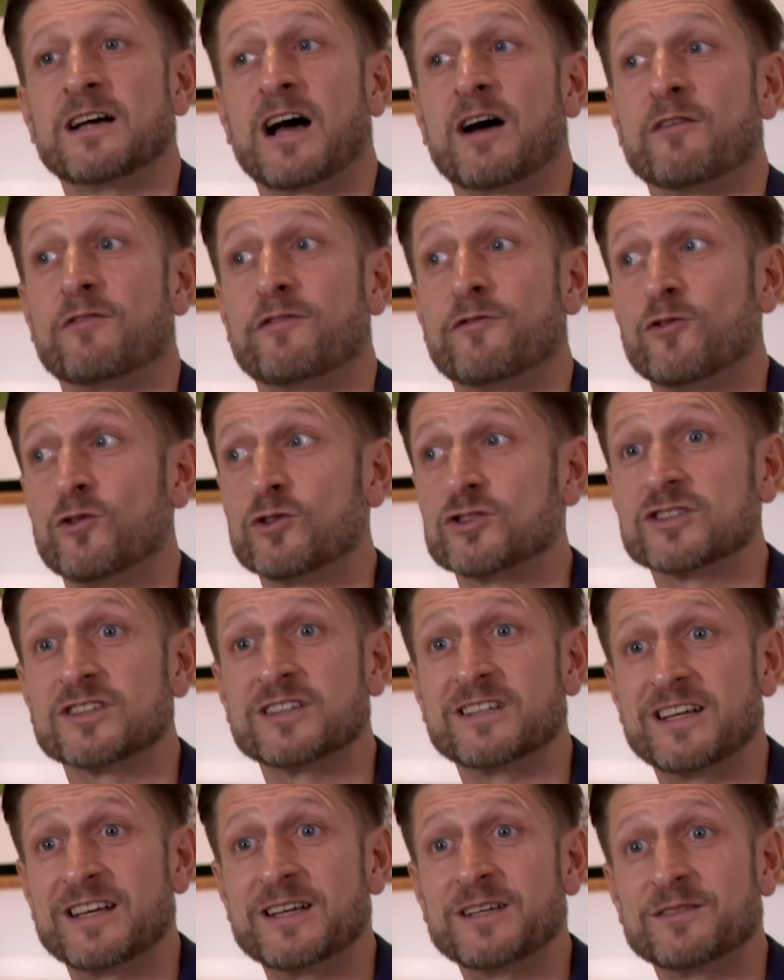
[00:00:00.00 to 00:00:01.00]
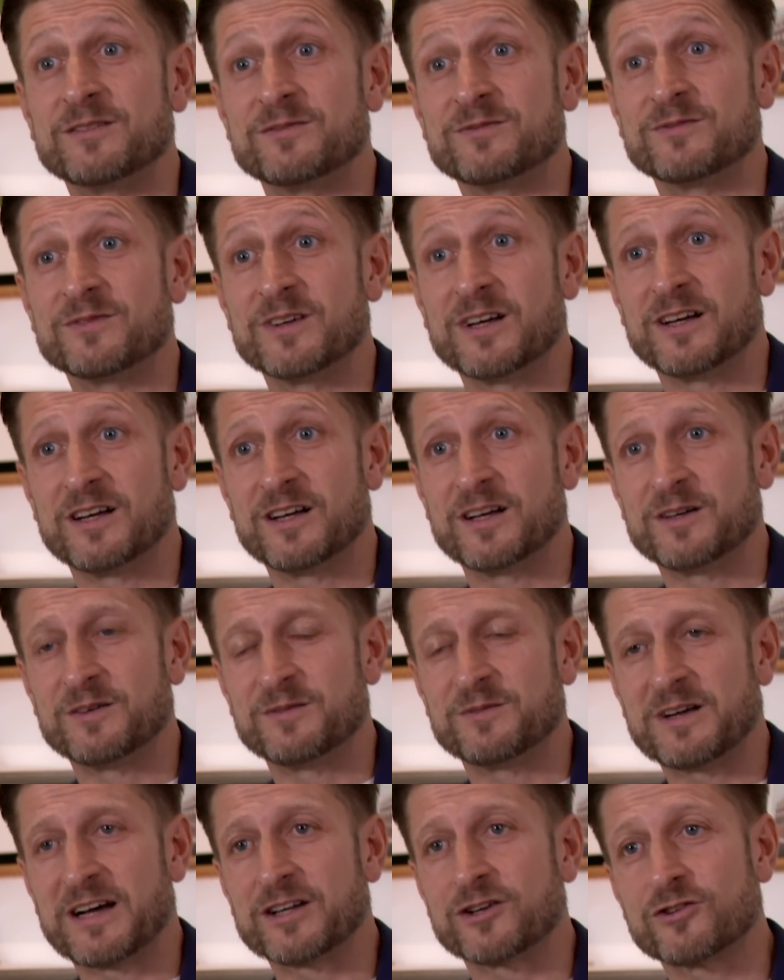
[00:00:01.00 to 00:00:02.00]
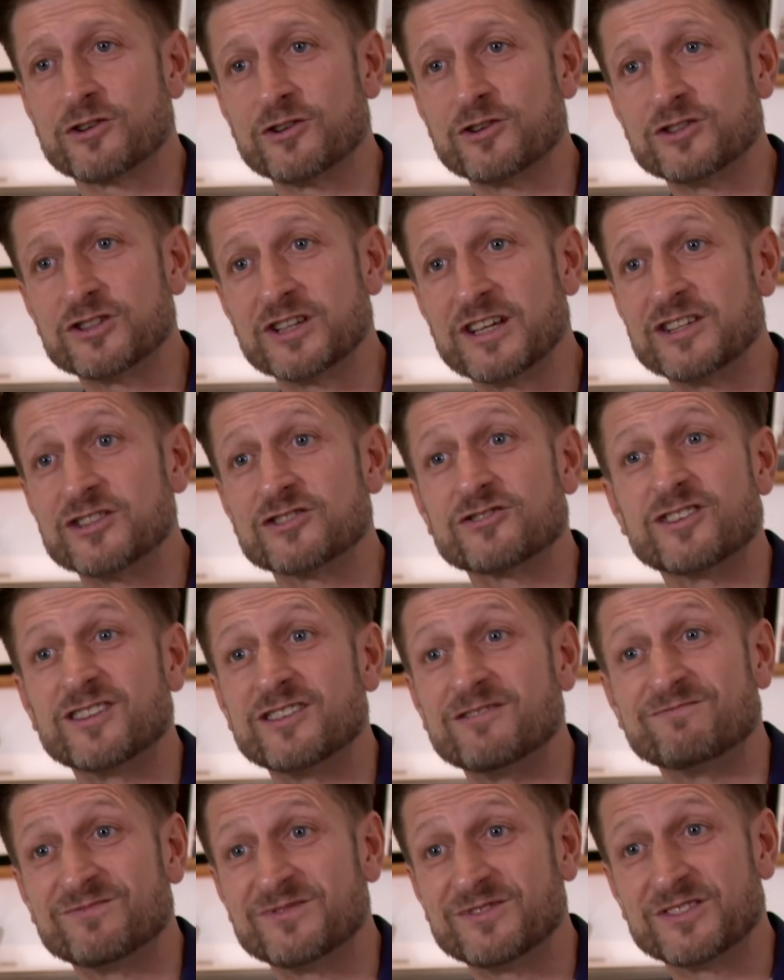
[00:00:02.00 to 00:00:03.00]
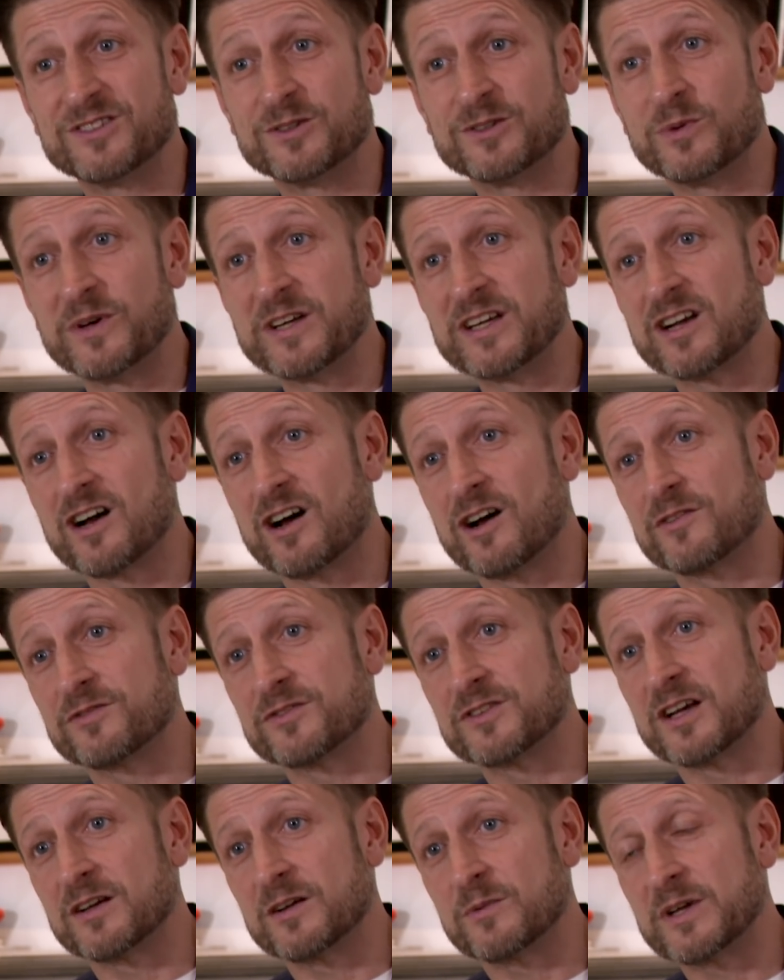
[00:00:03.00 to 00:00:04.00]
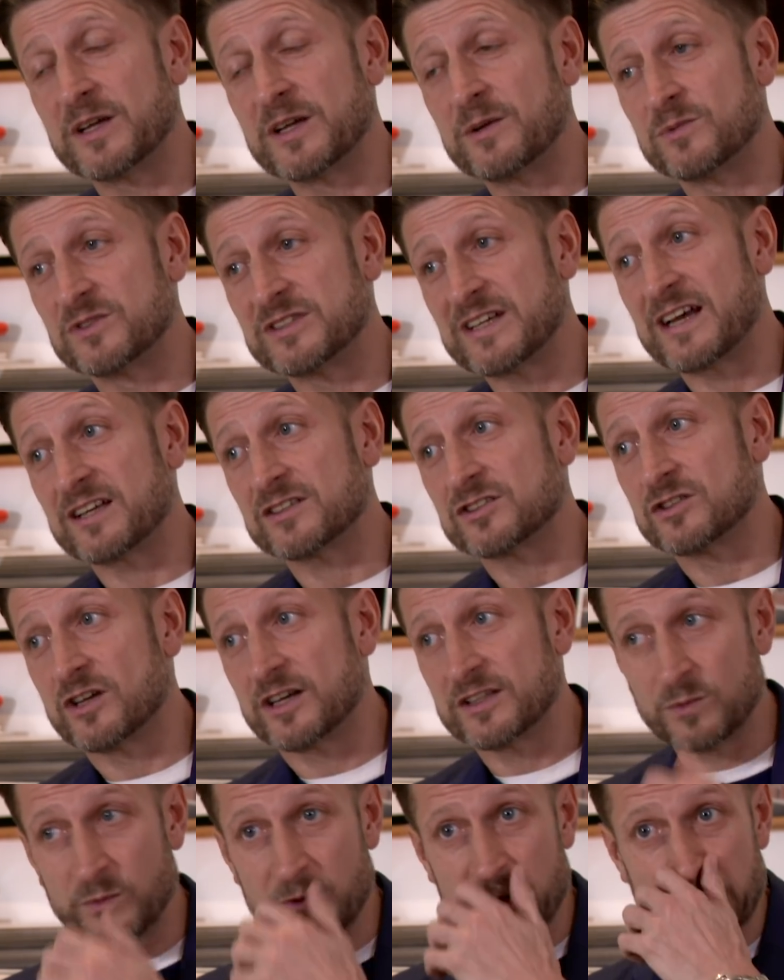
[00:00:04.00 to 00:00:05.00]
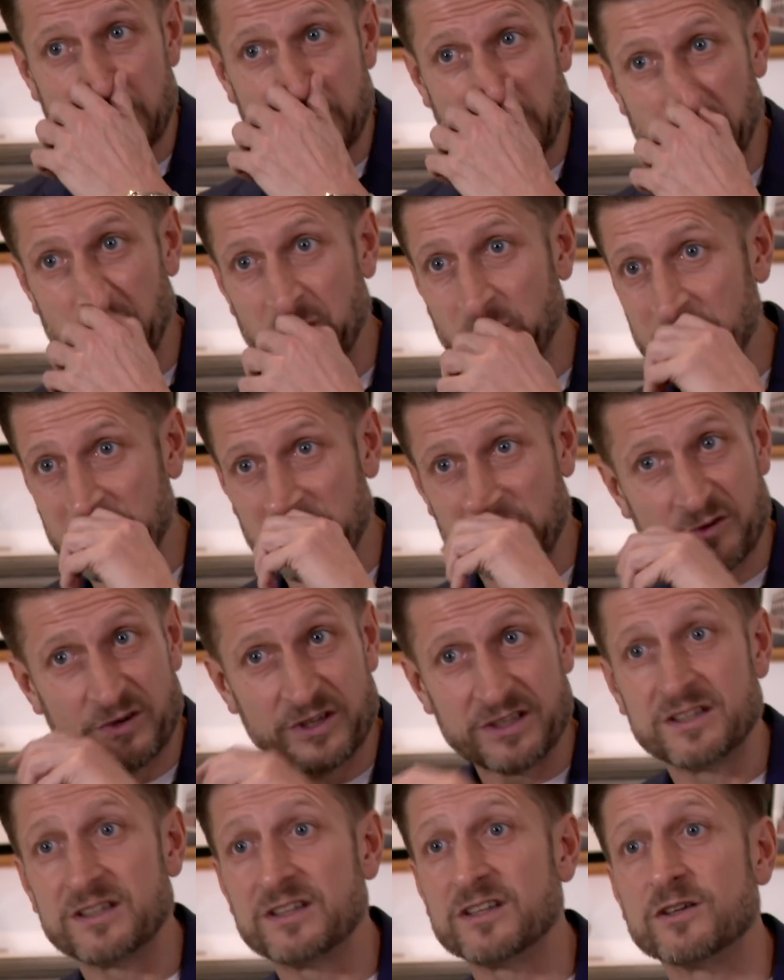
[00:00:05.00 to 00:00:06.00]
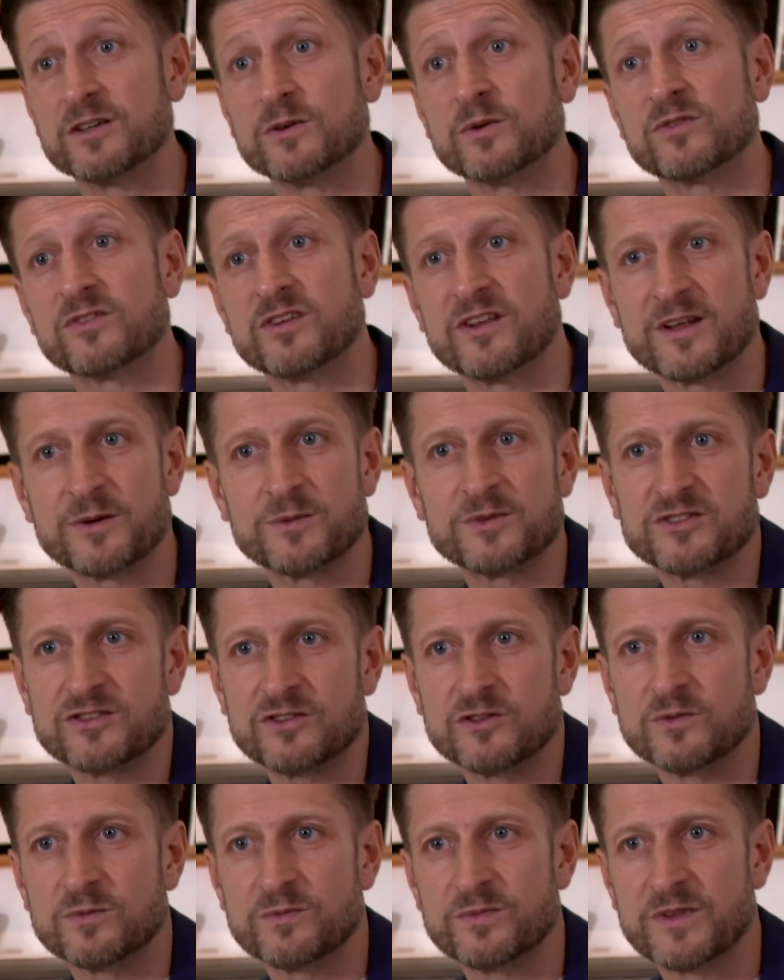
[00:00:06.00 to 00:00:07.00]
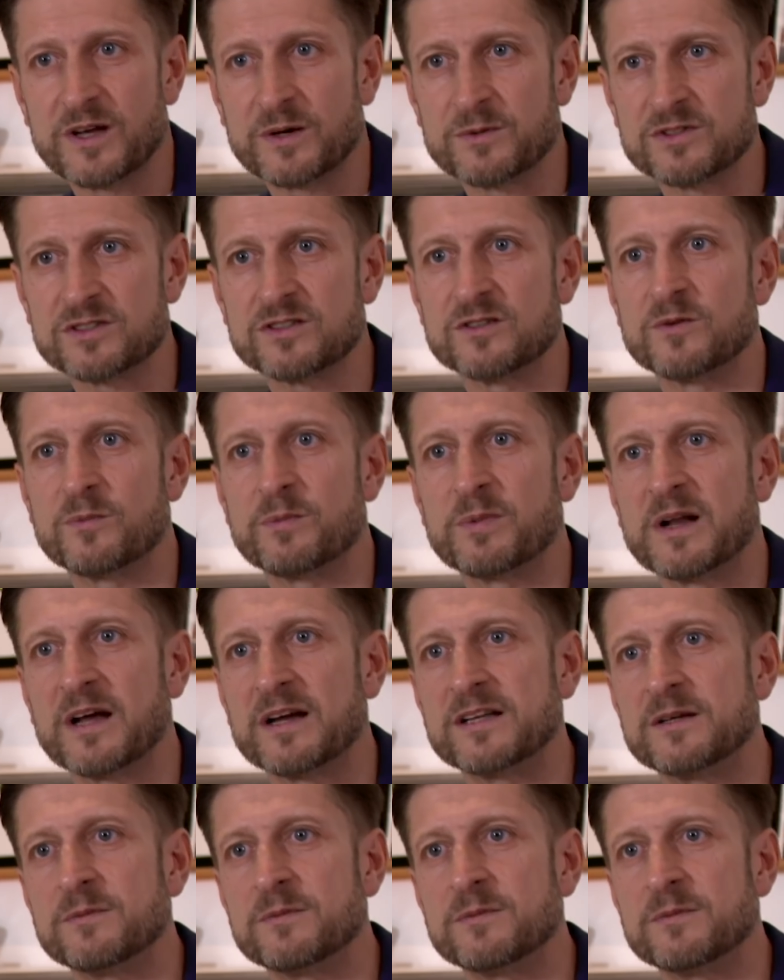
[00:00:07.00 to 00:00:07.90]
Unfortunately, he had a cruciate injury the week after. It was outside the window that we'd agreed the deal, so they were still playing